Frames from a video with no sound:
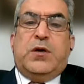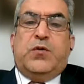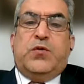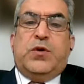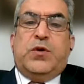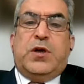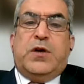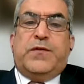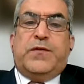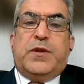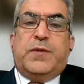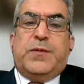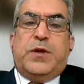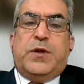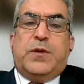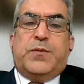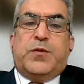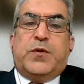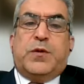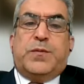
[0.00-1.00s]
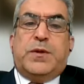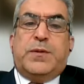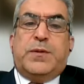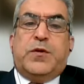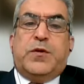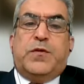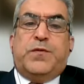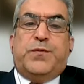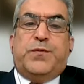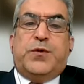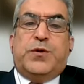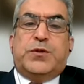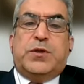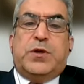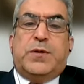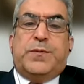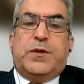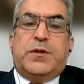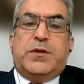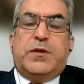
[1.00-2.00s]
We have the main problem of
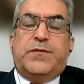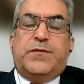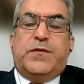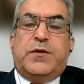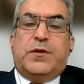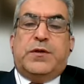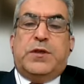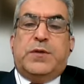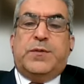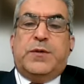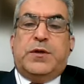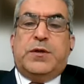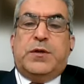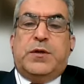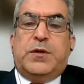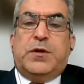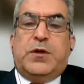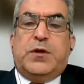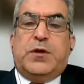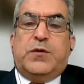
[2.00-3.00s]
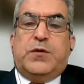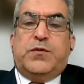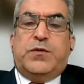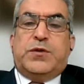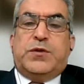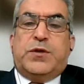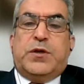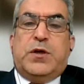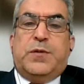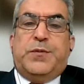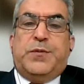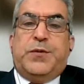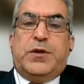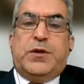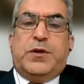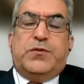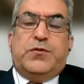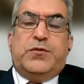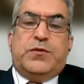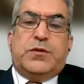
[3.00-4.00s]
postoperative edema, which can be
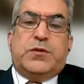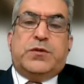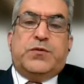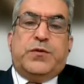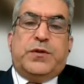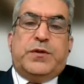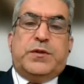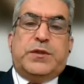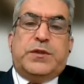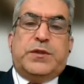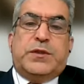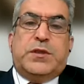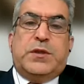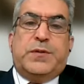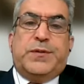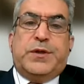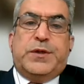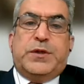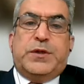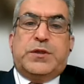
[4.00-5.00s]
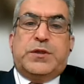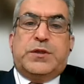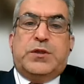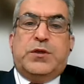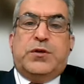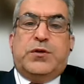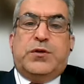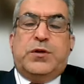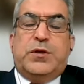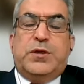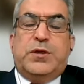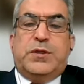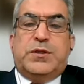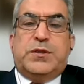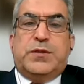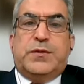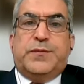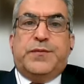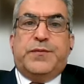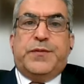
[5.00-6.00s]
reduced with systemic
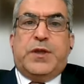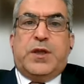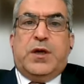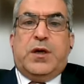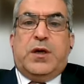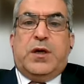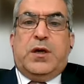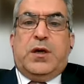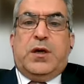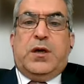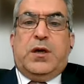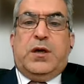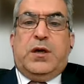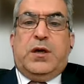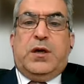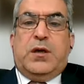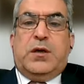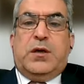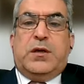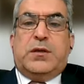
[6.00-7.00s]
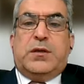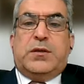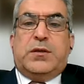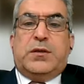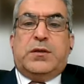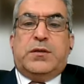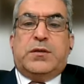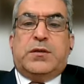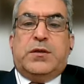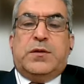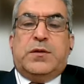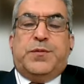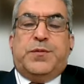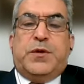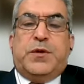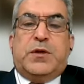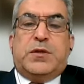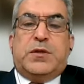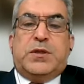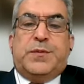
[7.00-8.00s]
steroids, and
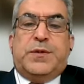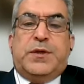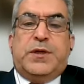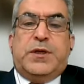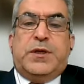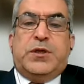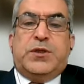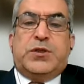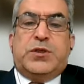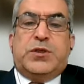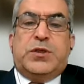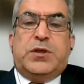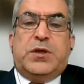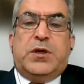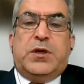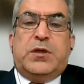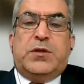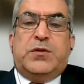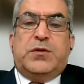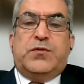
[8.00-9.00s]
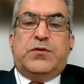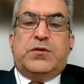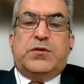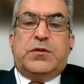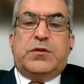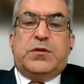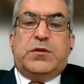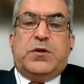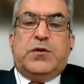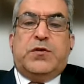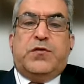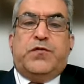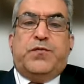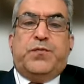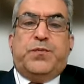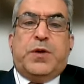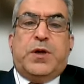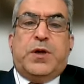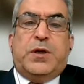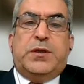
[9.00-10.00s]
simple explanation and use of
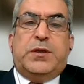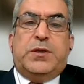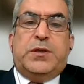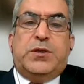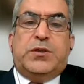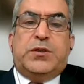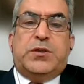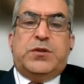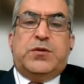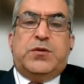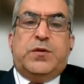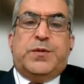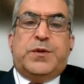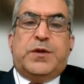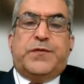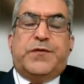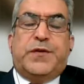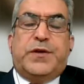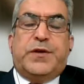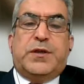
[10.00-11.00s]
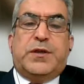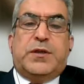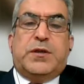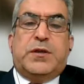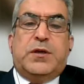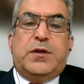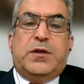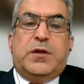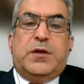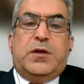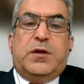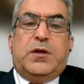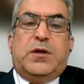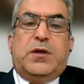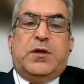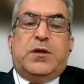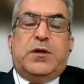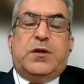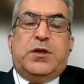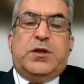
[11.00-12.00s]
bandage to prevent
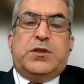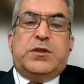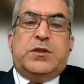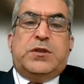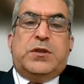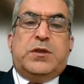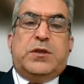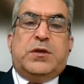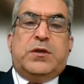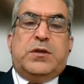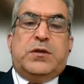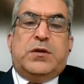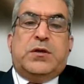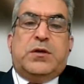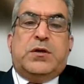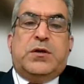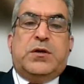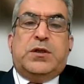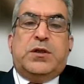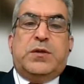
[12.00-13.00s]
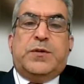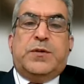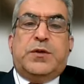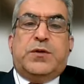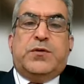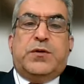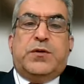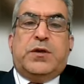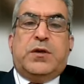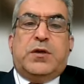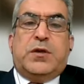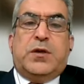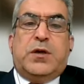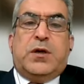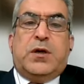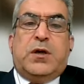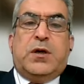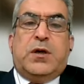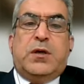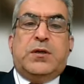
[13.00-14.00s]
reach the edema to the
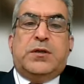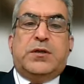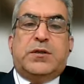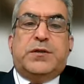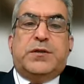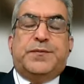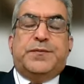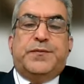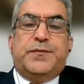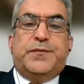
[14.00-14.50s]
eyes.